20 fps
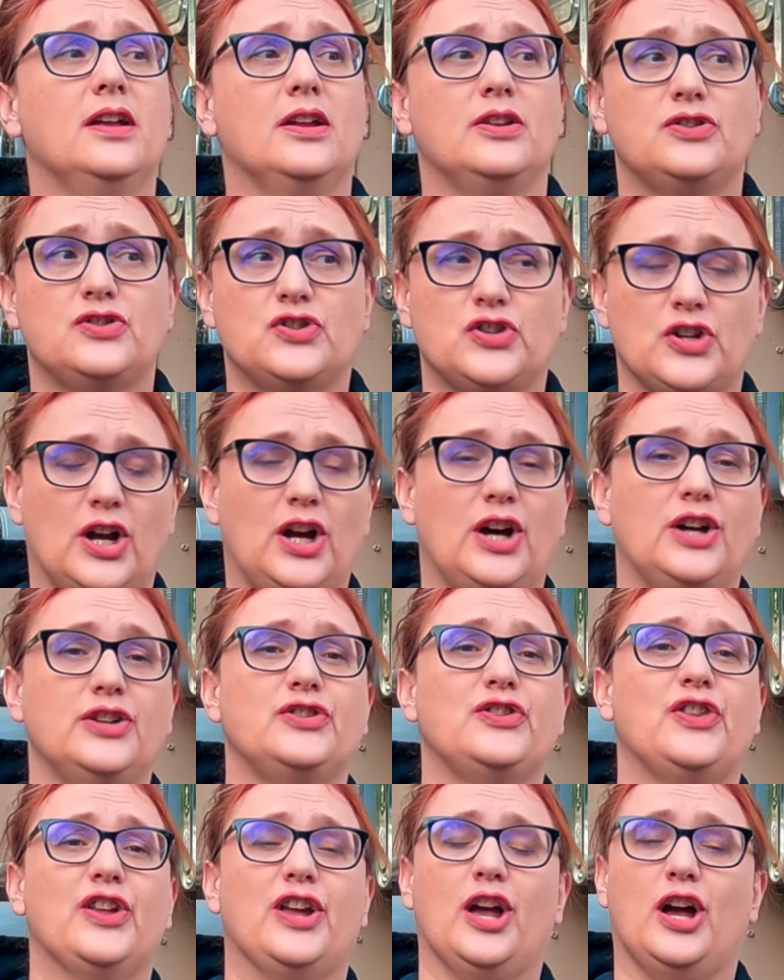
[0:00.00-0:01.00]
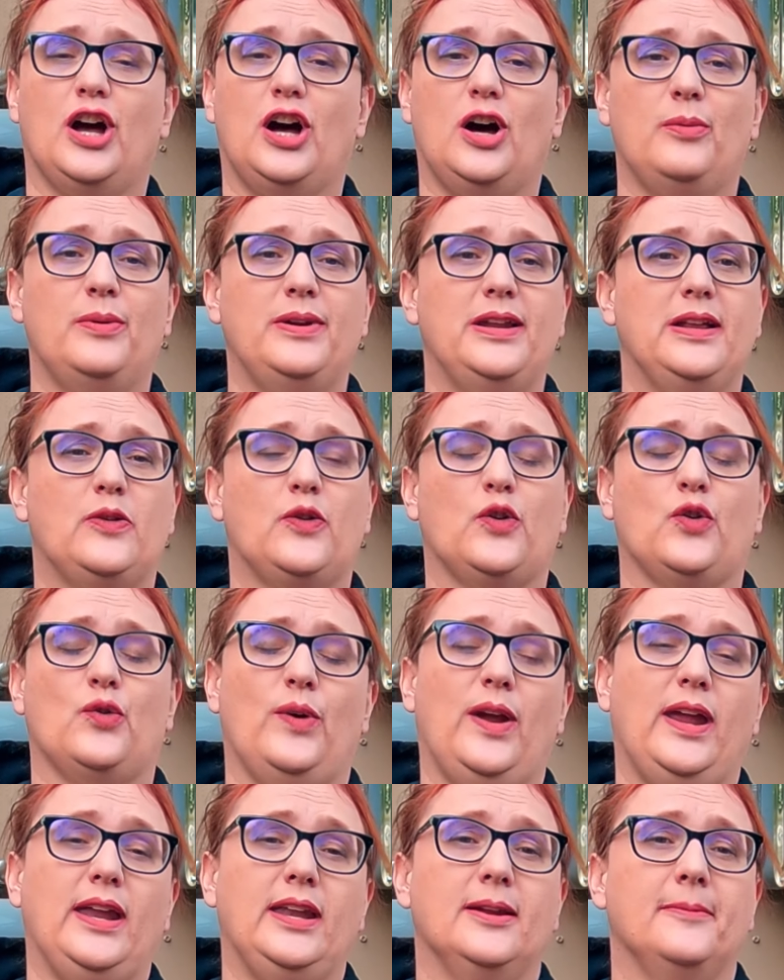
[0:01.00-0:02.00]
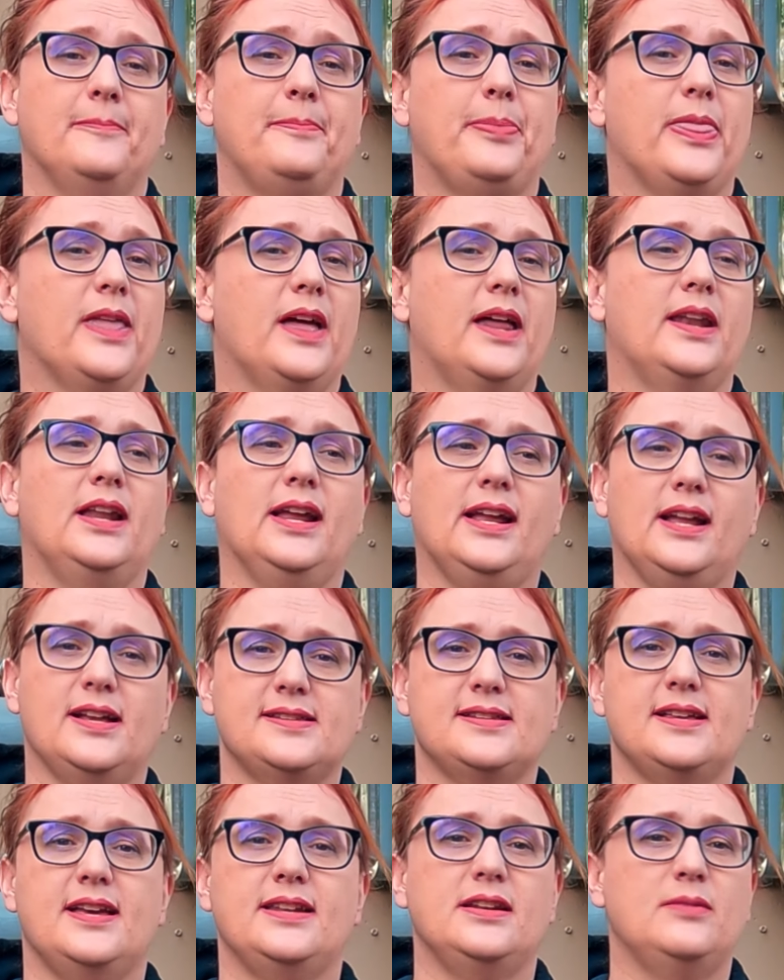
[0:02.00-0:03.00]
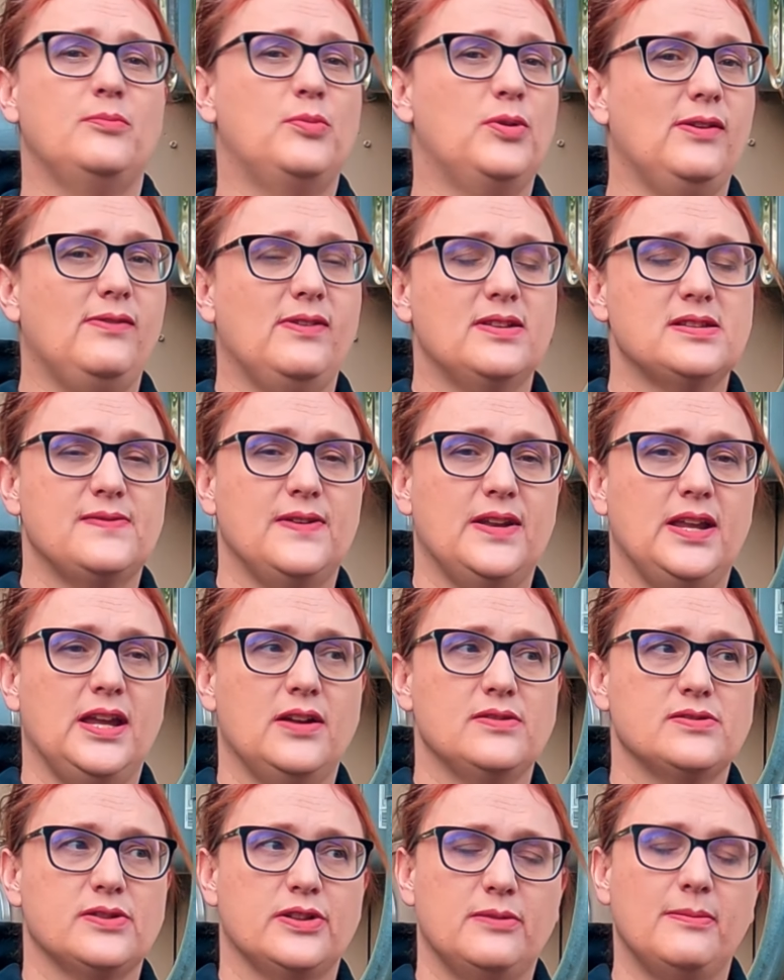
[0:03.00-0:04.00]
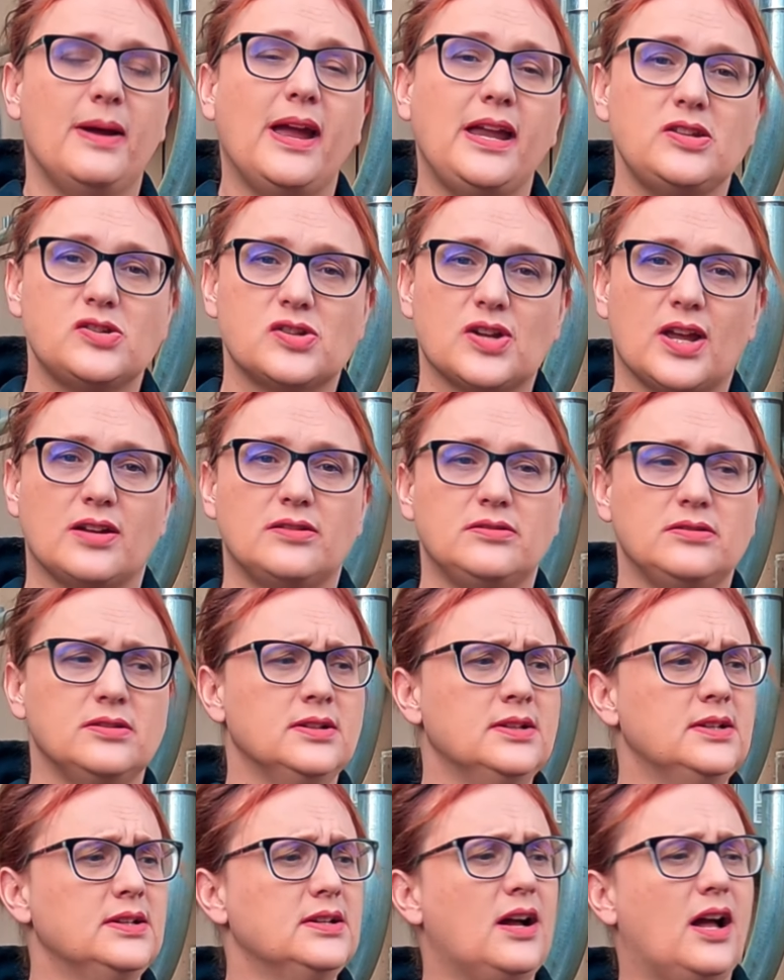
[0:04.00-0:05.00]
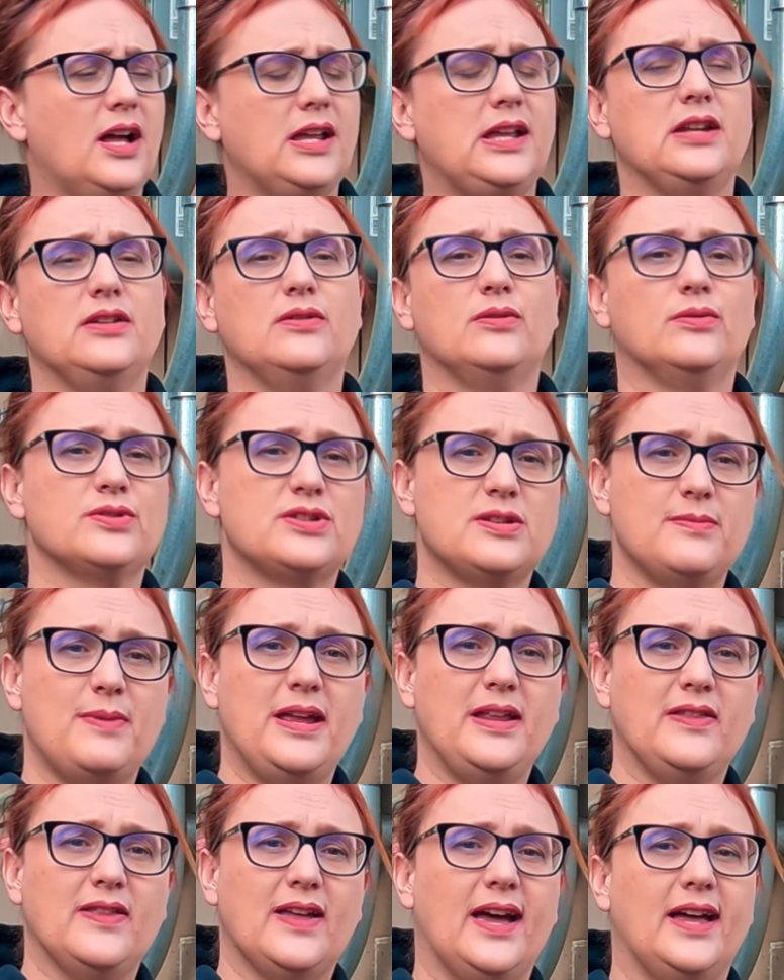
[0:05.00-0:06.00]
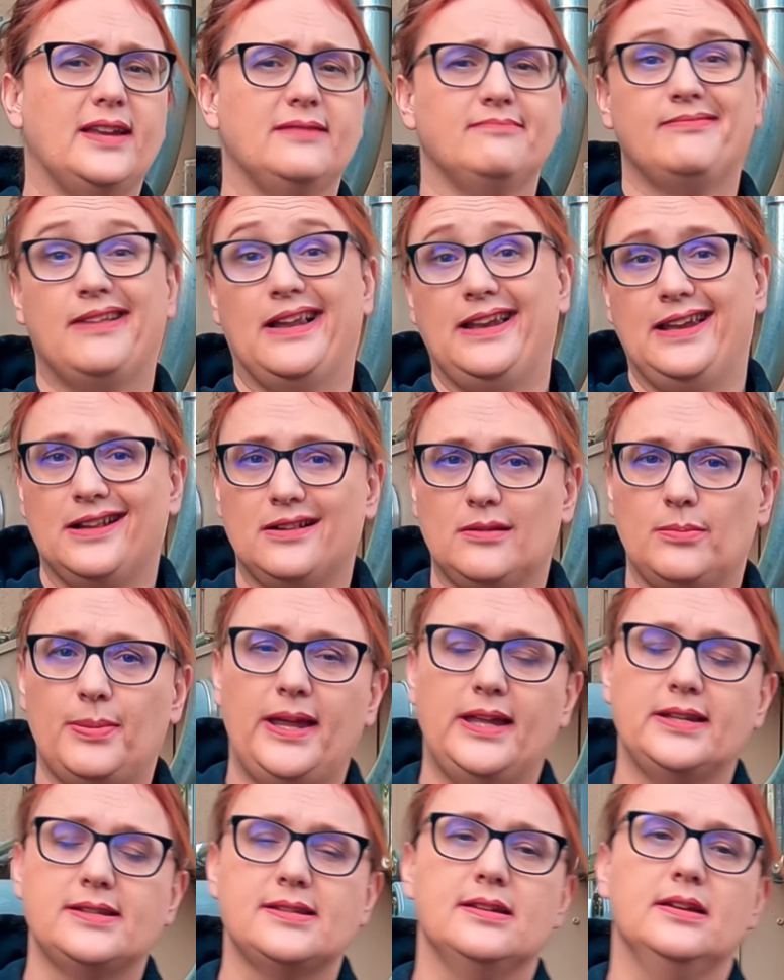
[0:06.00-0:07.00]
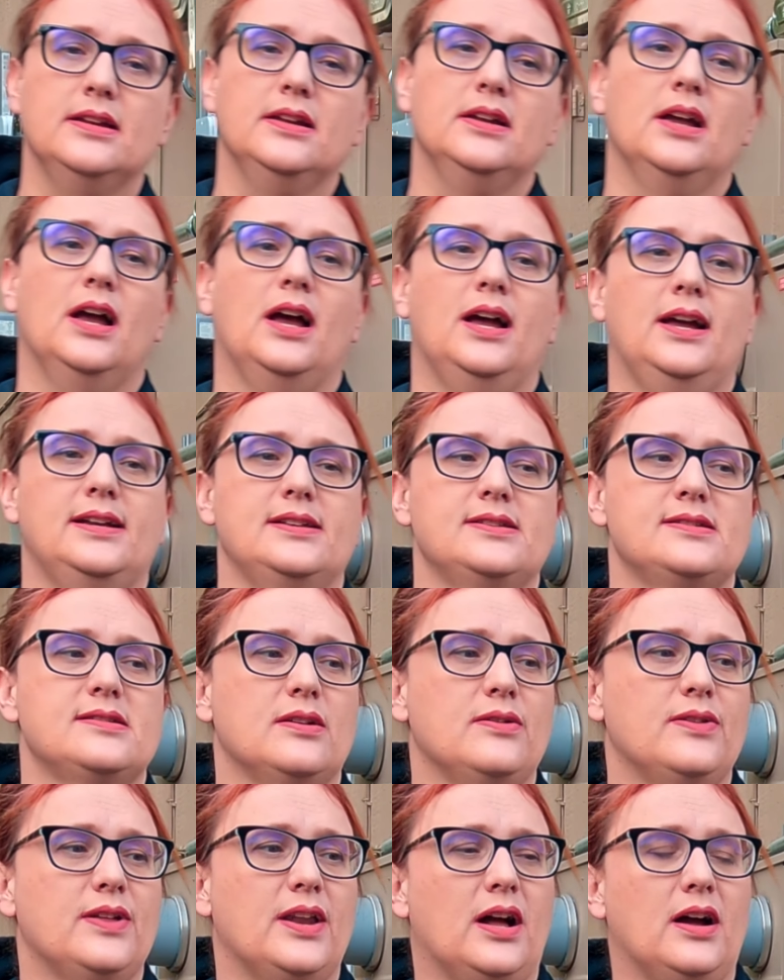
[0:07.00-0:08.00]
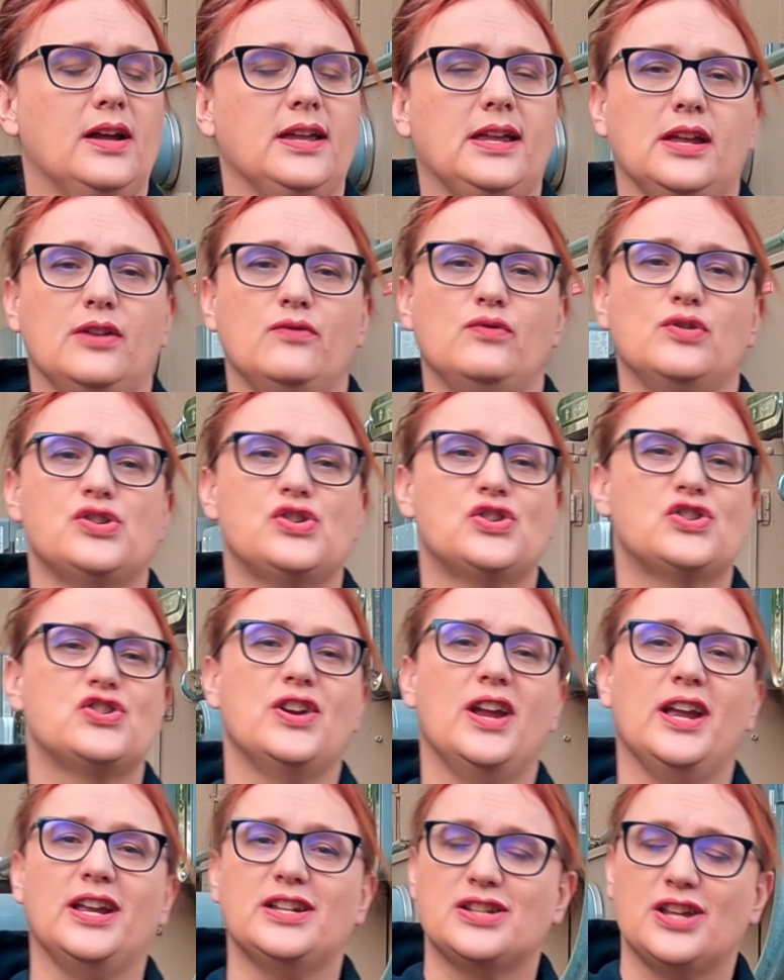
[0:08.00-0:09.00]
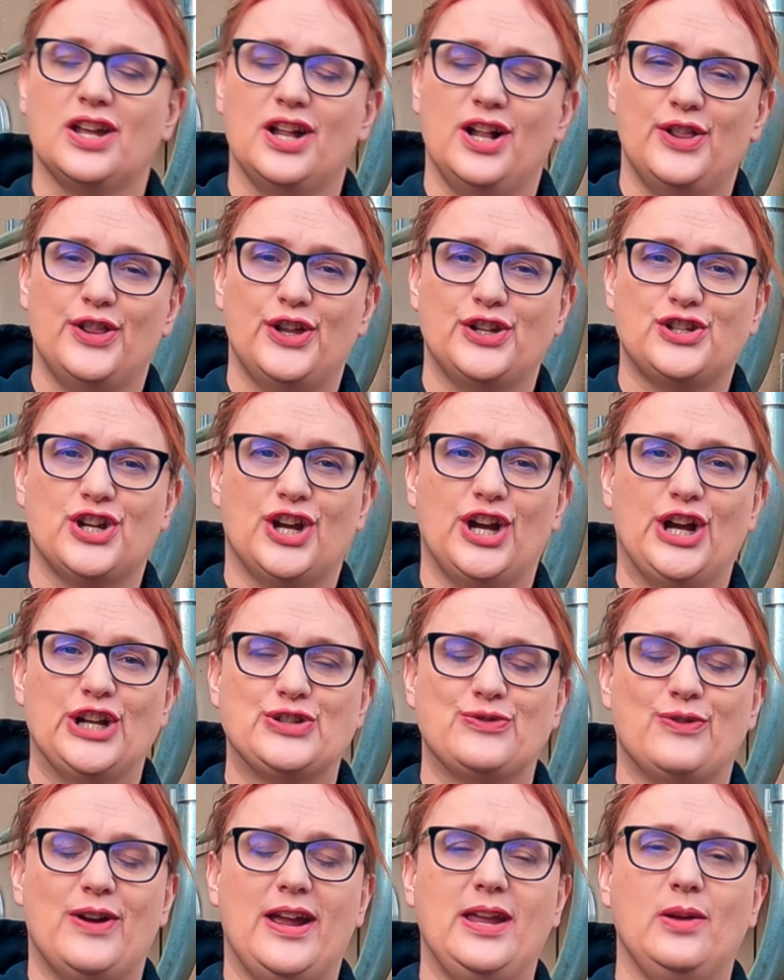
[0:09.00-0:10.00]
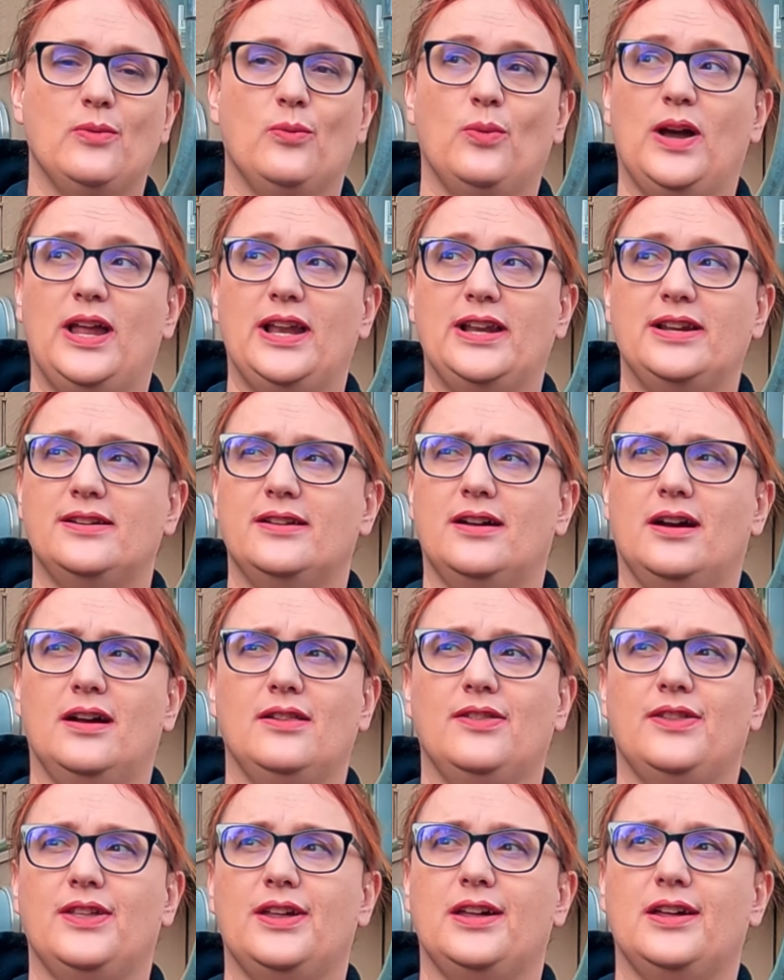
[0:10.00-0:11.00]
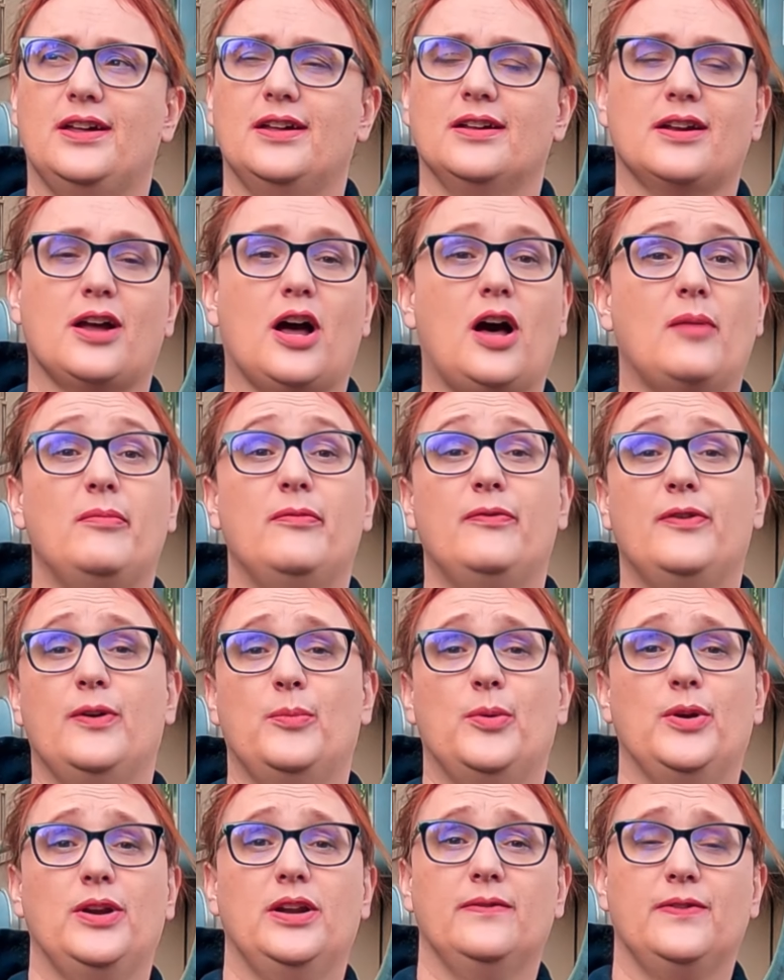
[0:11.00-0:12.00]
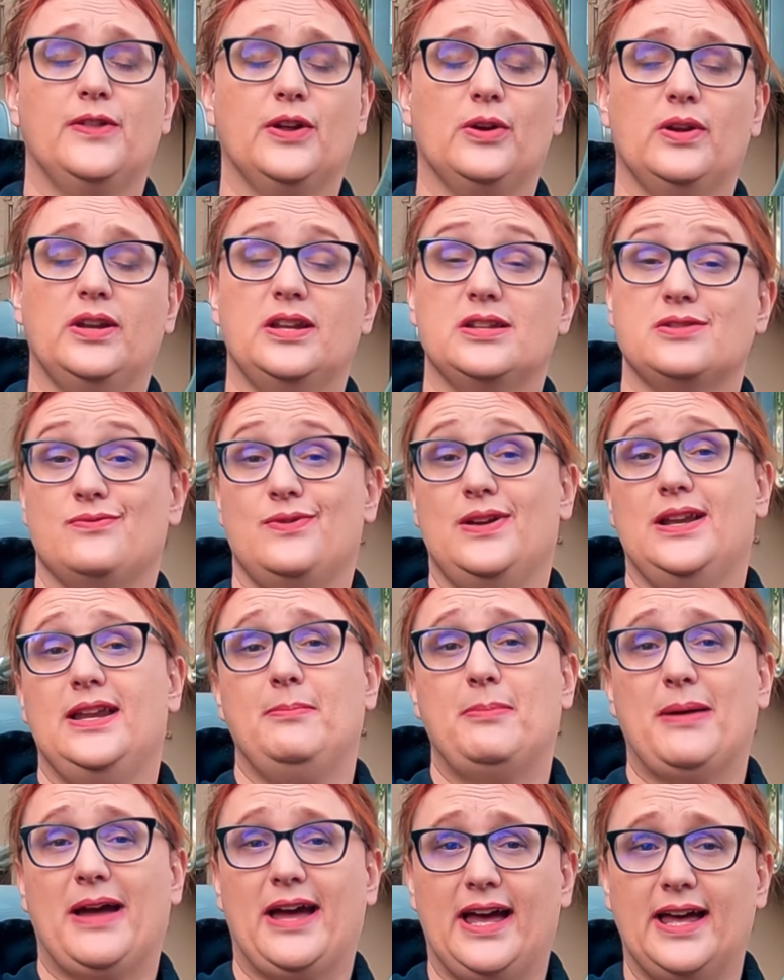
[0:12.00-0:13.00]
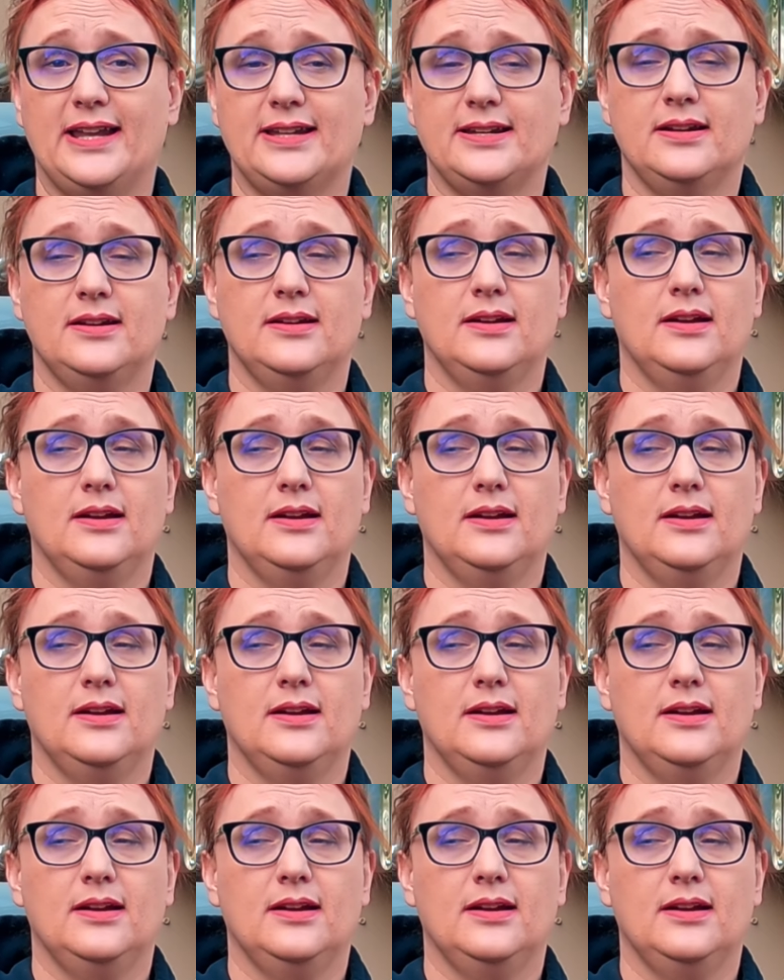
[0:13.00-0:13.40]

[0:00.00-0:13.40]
charge the car when it's green. And like I said in previous videos on the main channel, I can automate that a little bit so that I can restrict the charge rate when the carbon footprint of the grid is really bad.